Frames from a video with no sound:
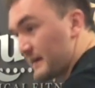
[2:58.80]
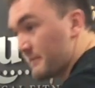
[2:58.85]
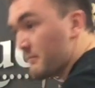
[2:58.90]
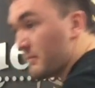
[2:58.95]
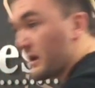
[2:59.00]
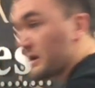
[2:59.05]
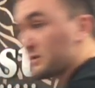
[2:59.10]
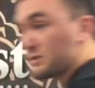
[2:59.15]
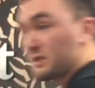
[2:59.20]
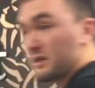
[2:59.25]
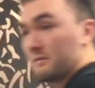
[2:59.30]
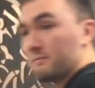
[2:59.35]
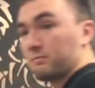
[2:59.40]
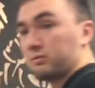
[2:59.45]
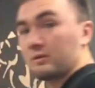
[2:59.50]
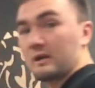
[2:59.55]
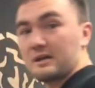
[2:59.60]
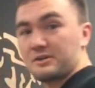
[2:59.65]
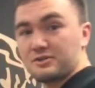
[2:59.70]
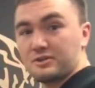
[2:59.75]
much
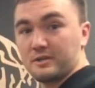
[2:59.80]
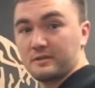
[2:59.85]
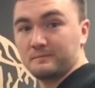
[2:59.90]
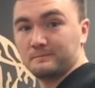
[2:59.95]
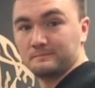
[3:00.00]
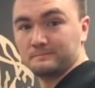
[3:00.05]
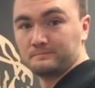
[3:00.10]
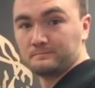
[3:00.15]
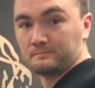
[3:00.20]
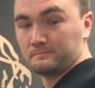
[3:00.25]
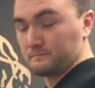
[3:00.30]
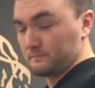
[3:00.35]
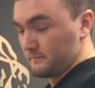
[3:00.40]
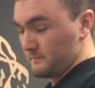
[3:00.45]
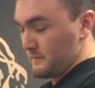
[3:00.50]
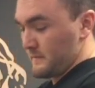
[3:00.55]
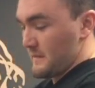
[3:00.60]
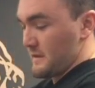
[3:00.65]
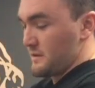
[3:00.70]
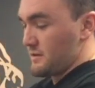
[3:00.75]
compression
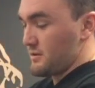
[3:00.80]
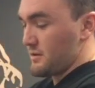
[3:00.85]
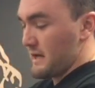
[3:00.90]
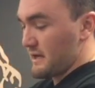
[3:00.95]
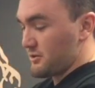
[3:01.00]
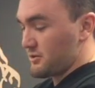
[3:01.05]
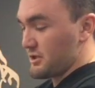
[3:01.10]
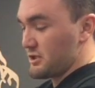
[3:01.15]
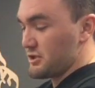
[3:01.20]
to actually